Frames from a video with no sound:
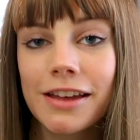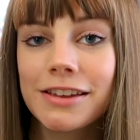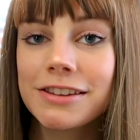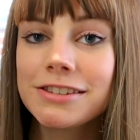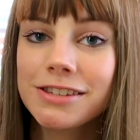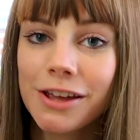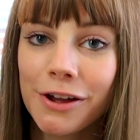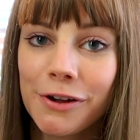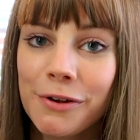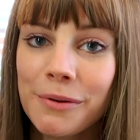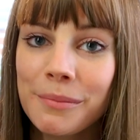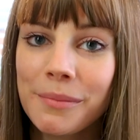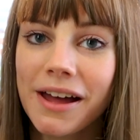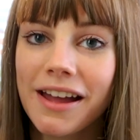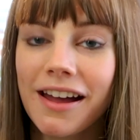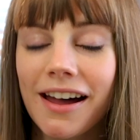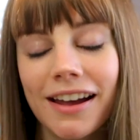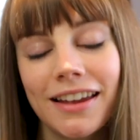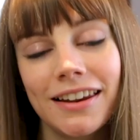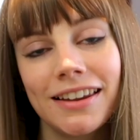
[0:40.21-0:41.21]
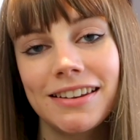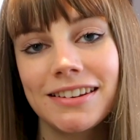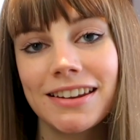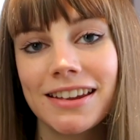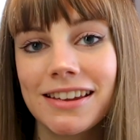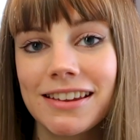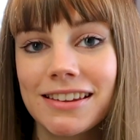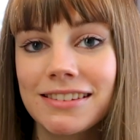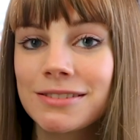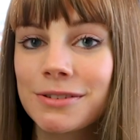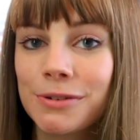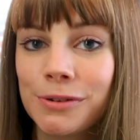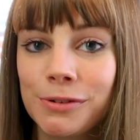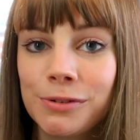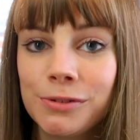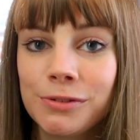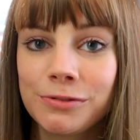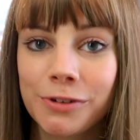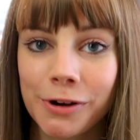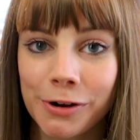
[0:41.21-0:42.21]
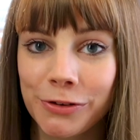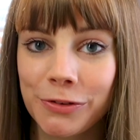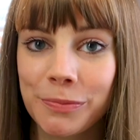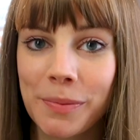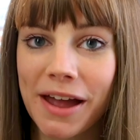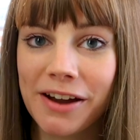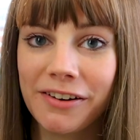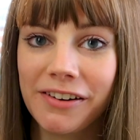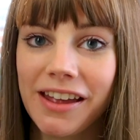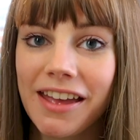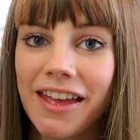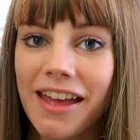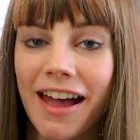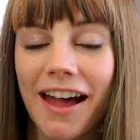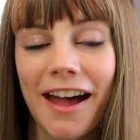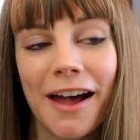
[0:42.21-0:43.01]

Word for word: So my island is called Roseberry.